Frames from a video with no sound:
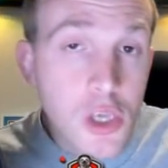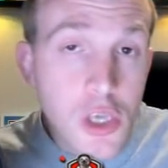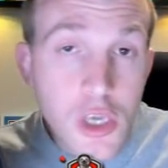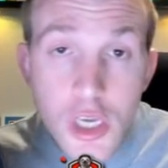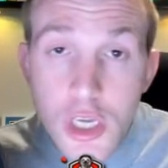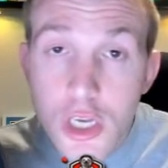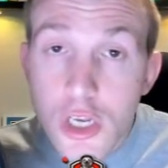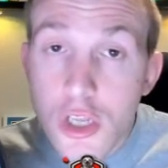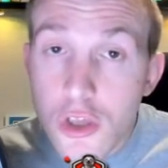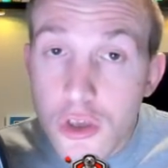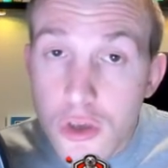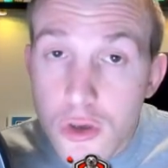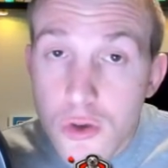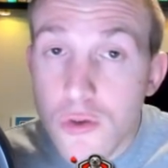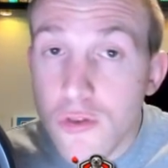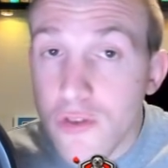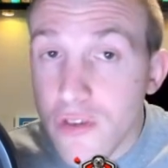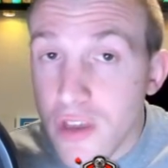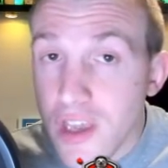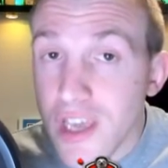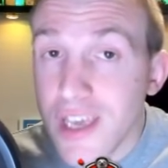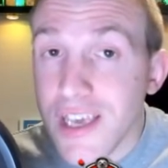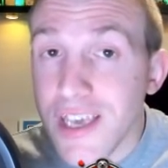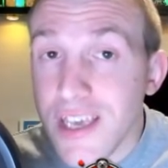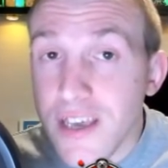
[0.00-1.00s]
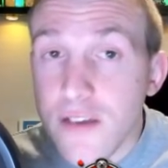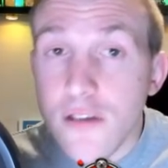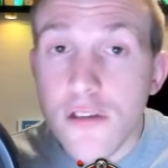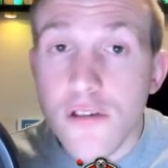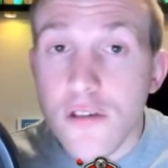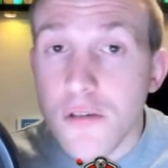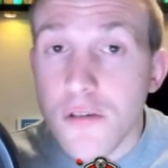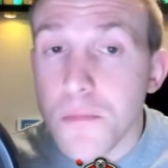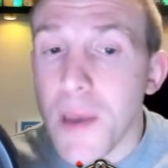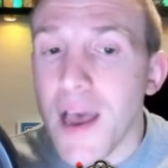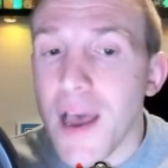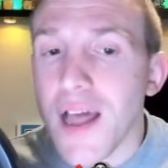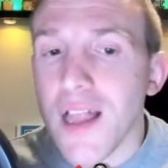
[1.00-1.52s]
You can use a heal
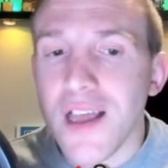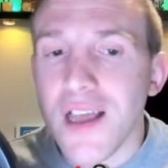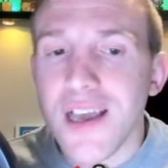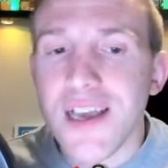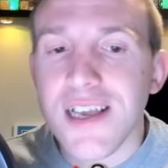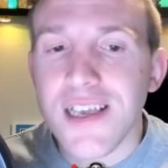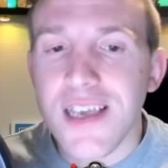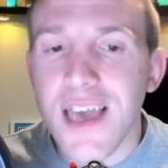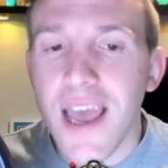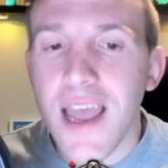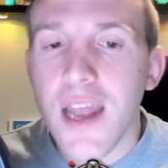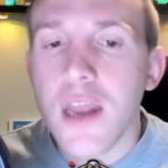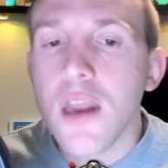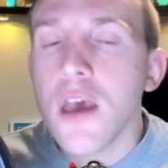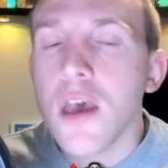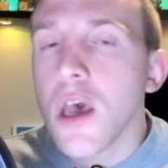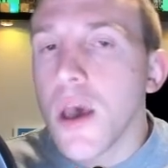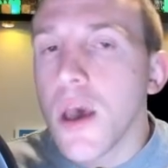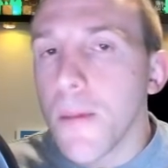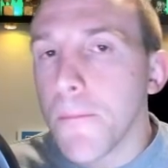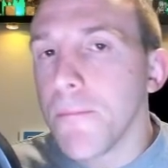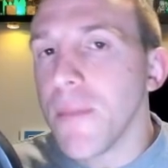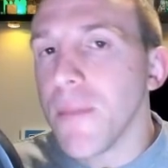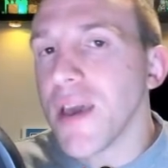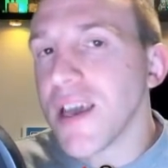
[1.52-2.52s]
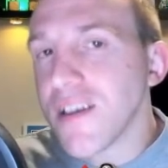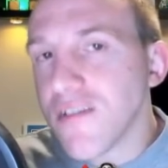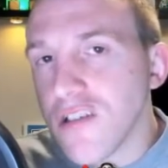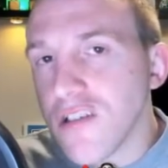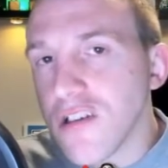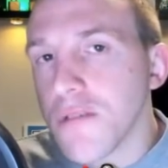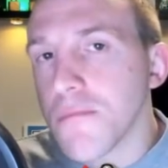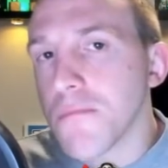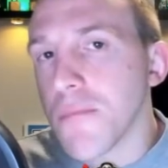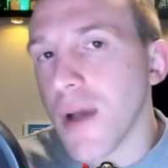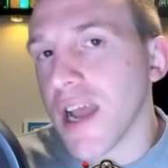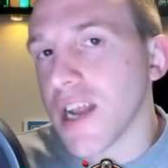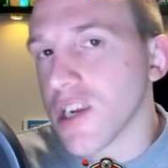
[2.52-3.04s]
spell. Again, mix
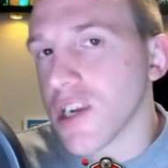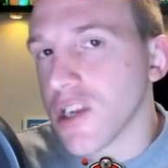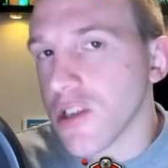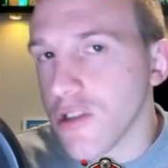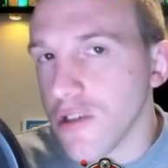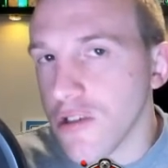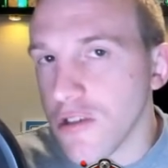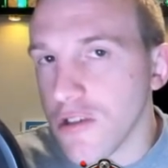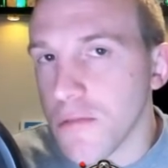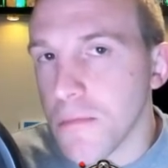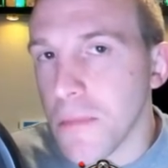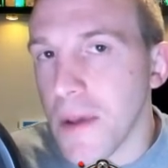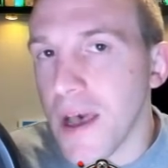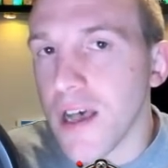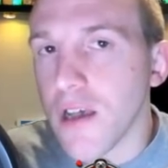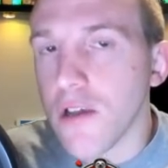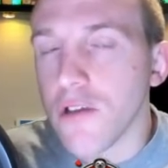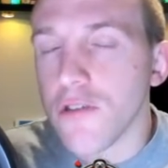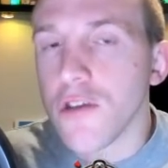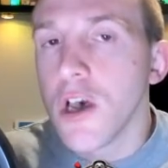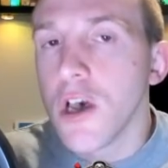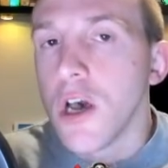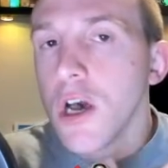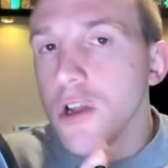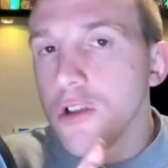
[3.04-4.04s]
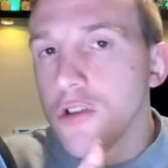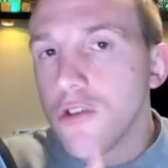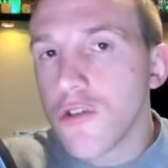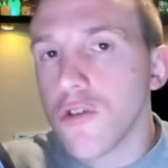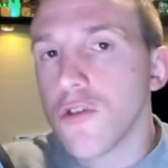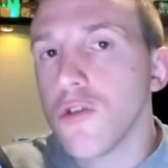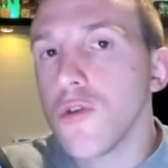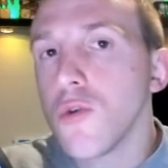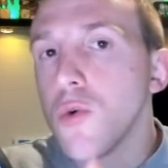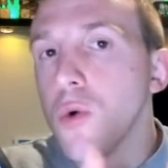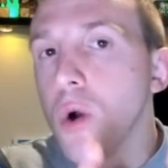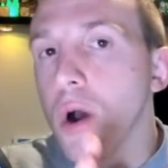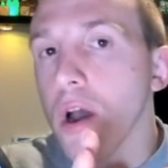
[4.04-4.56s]
and match the spells
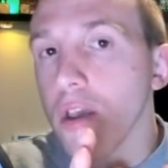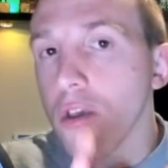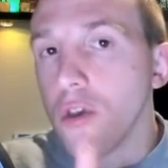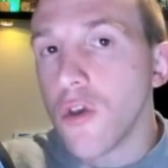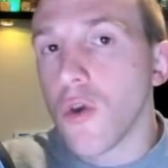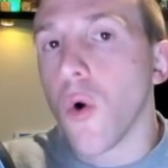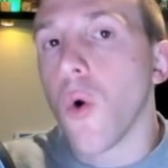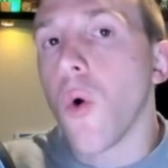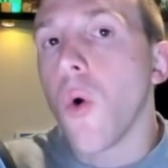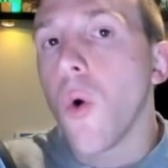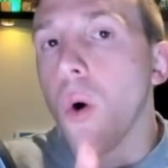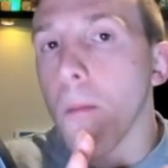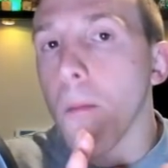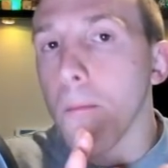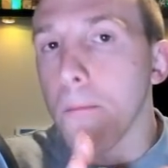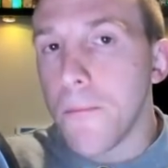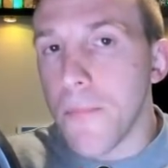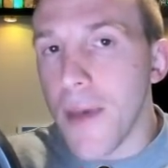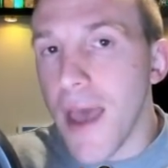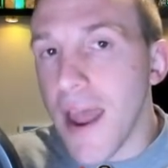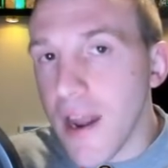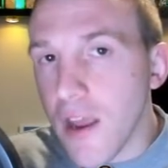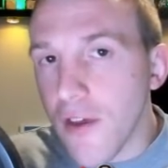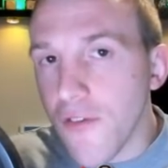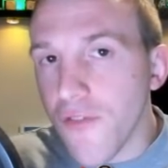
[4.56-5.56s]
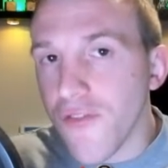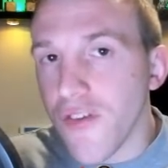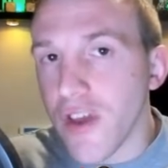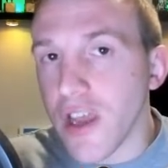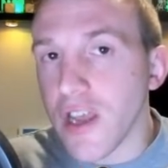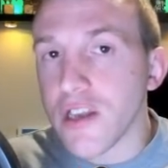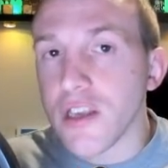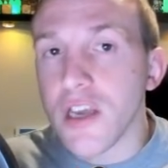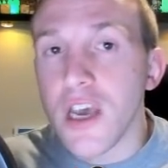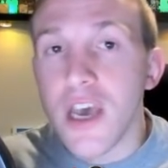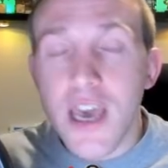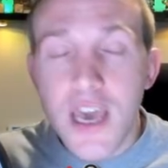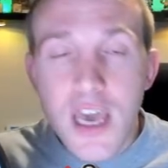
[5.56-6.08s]
to your
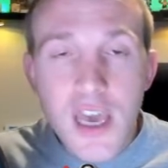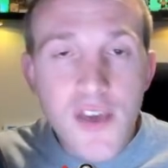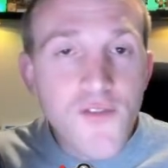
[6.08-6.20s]
benefit.